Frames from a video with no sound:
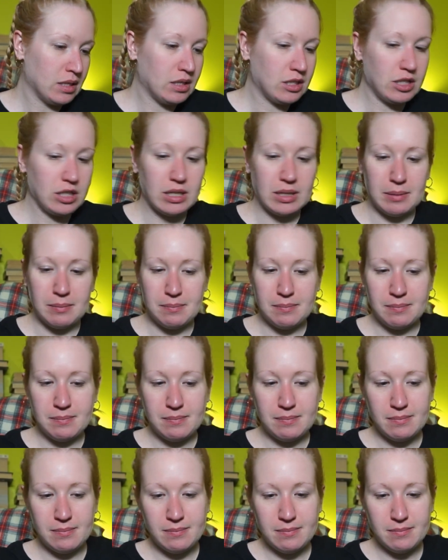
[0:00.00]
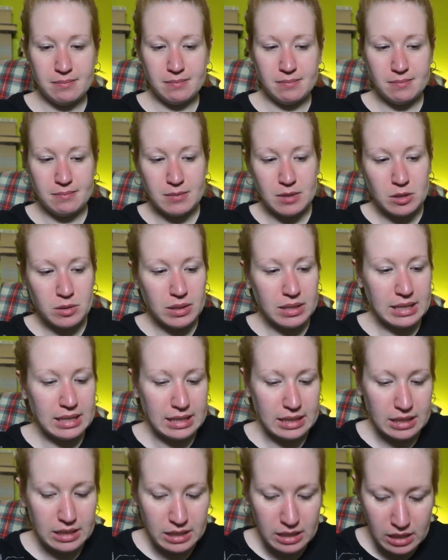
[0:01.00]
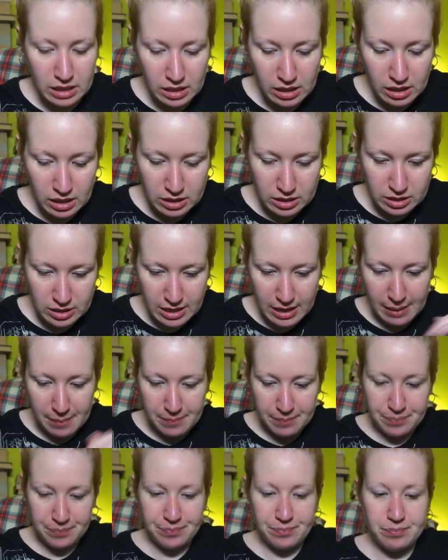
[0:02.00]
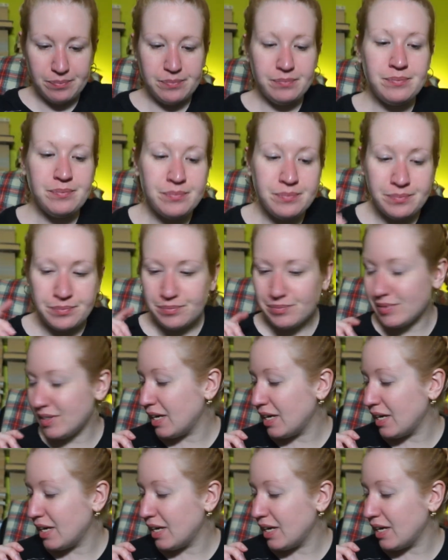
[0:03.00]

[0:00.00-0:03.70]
So yeah, so I did. So yeah,